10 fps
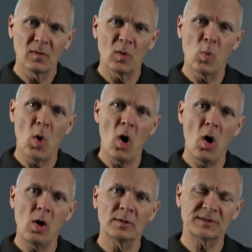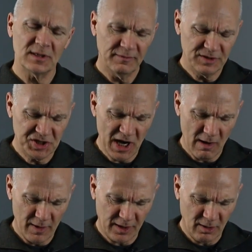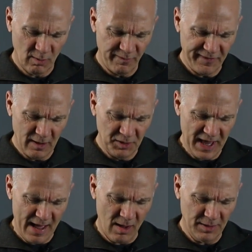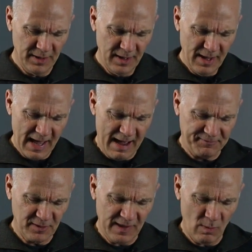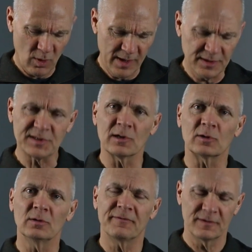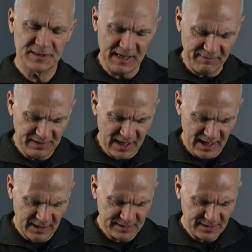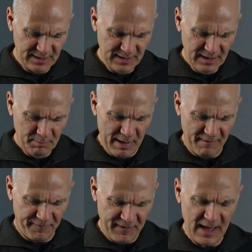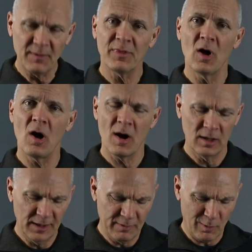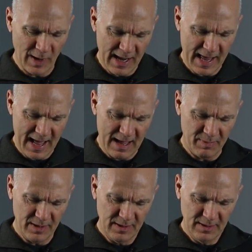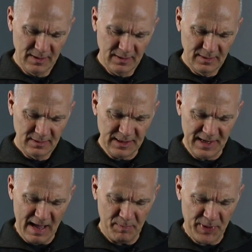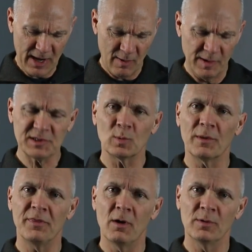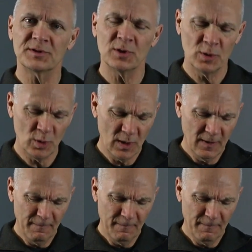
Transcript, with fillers: the walls of Jericho fell down after they were encircled for seven days. By faith, the harlot Rahab did not perish with those who